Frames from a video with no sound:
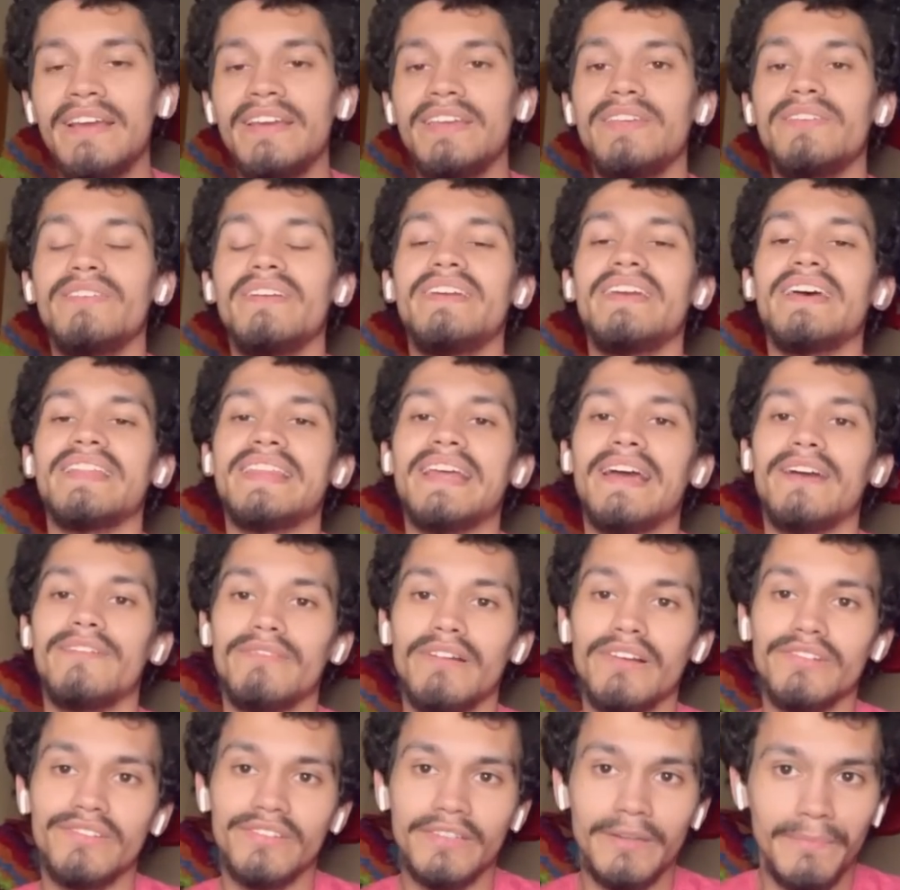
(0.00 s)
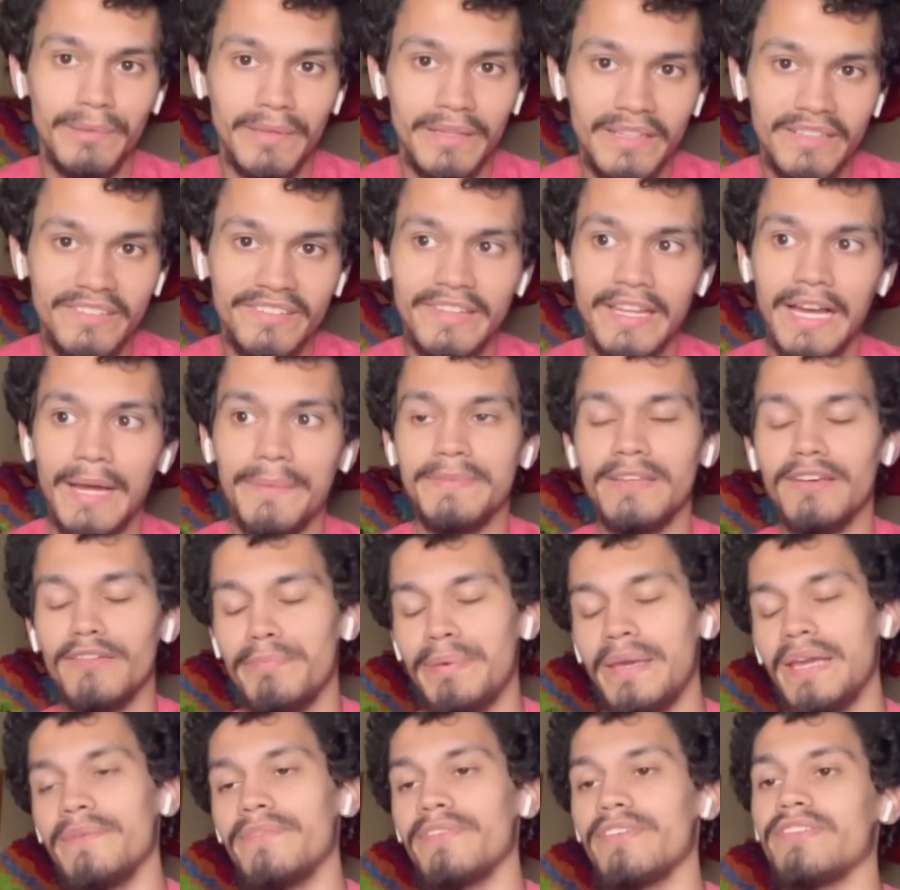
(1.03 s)
You get that rush completely stopped. You have
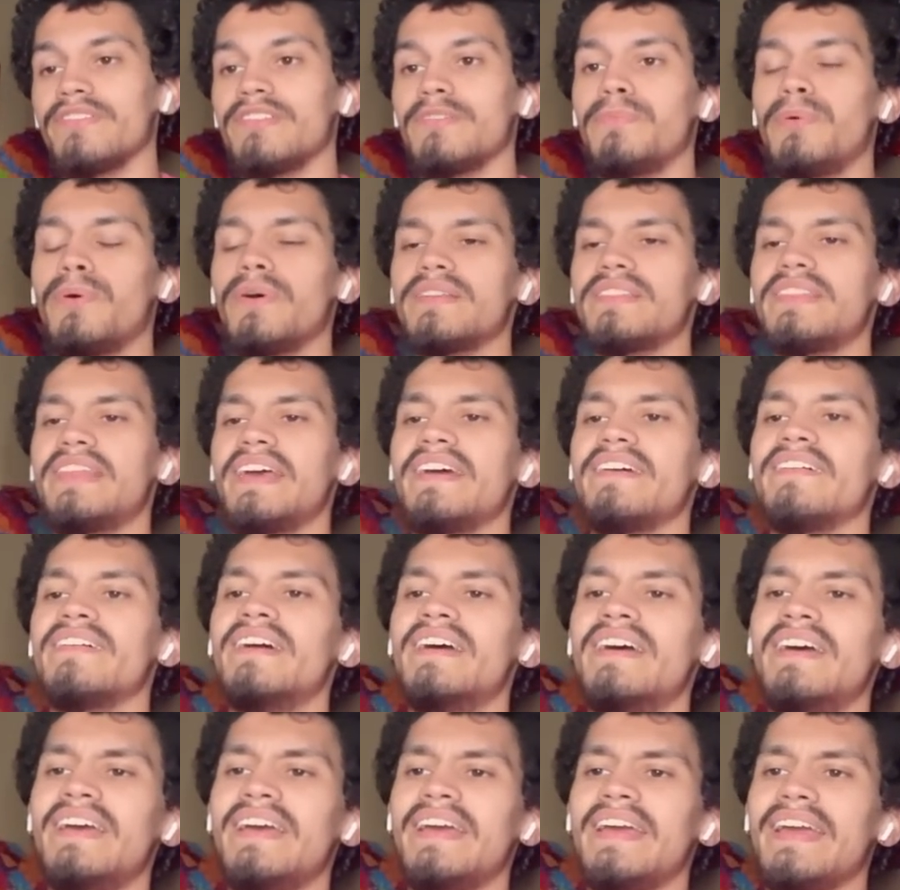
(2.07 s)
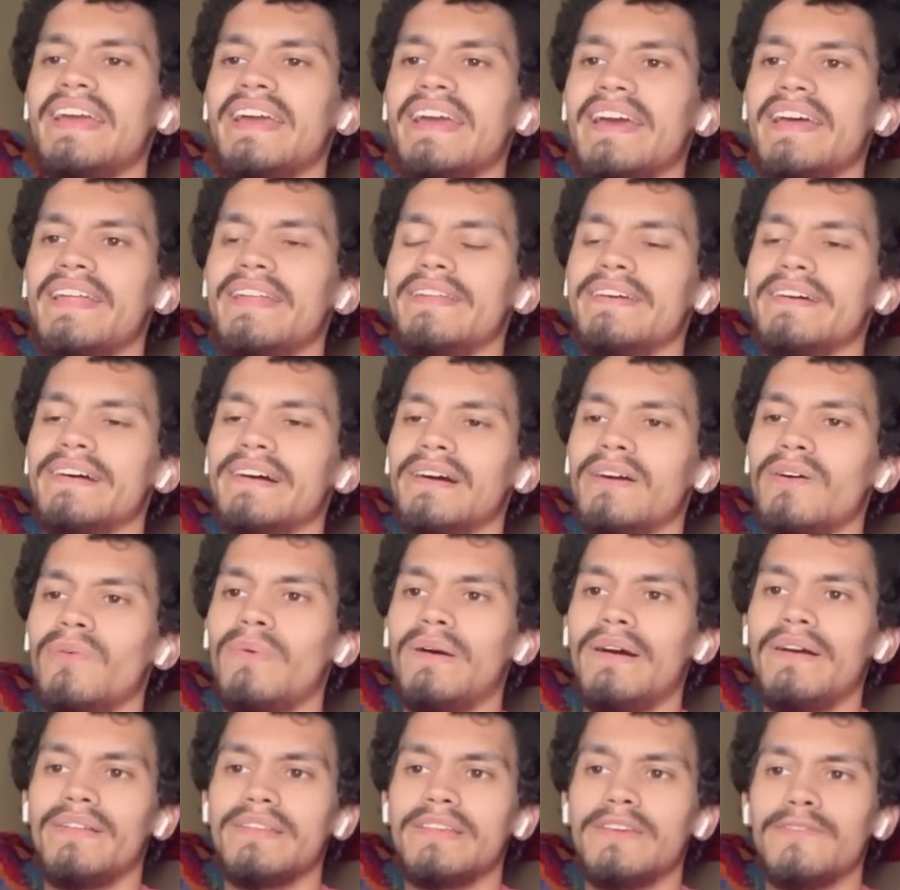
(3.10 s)
Pan for support there, and
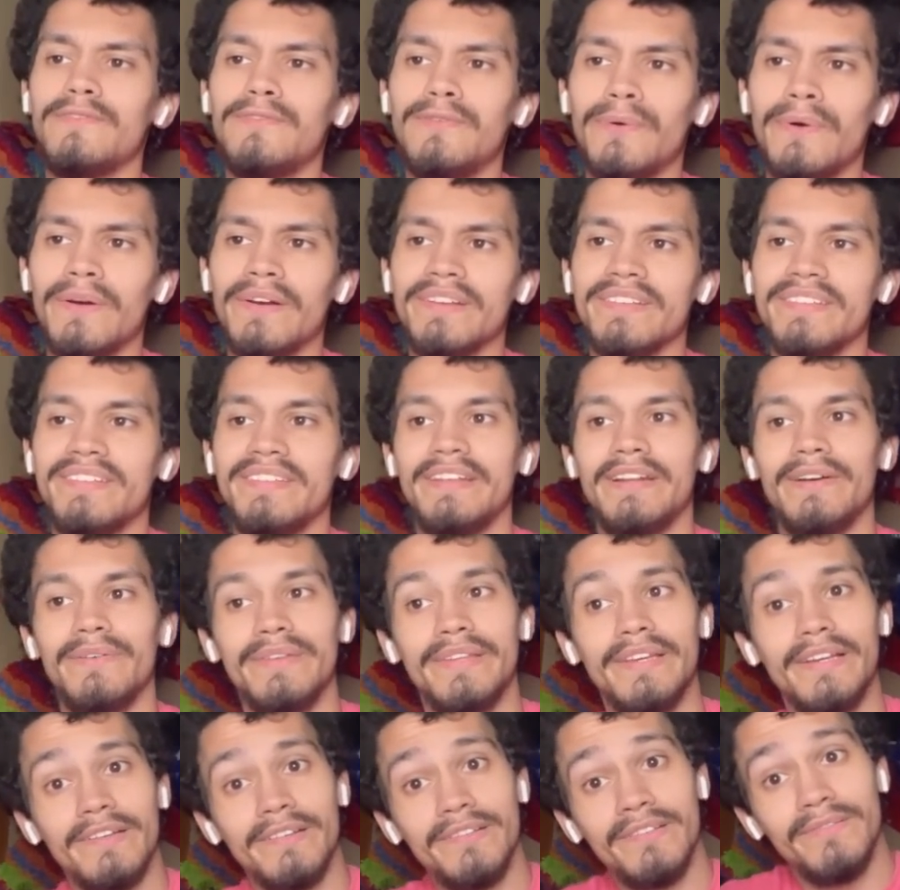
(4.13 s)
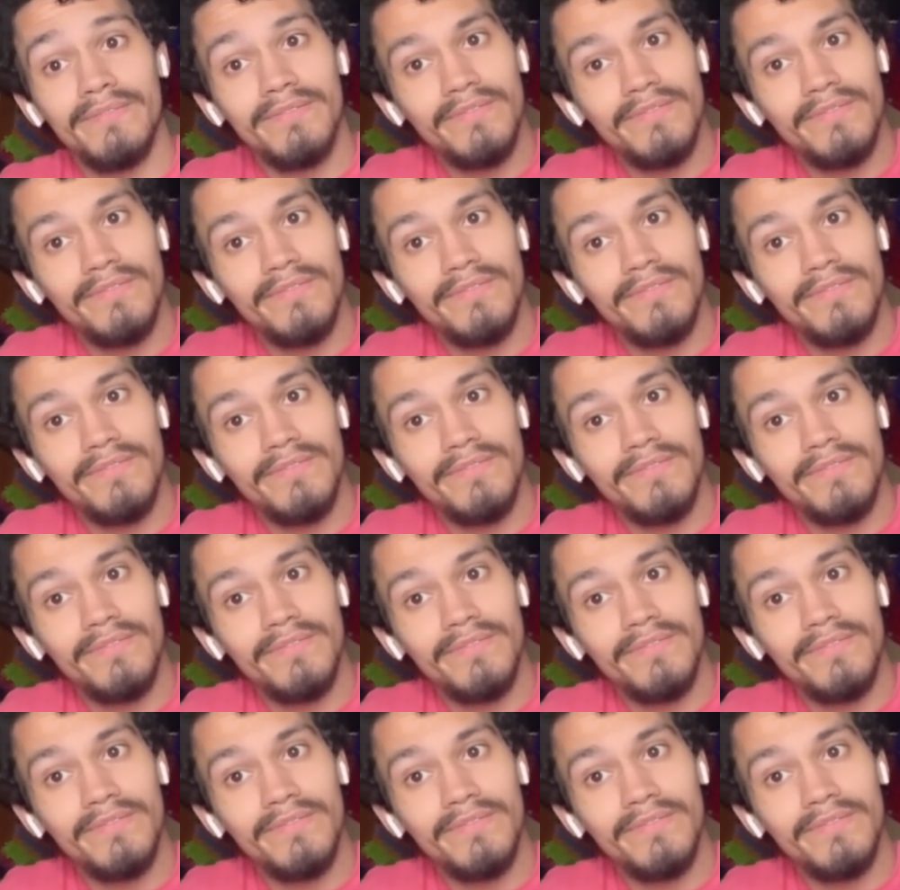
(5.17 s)
while the 4s, you know, their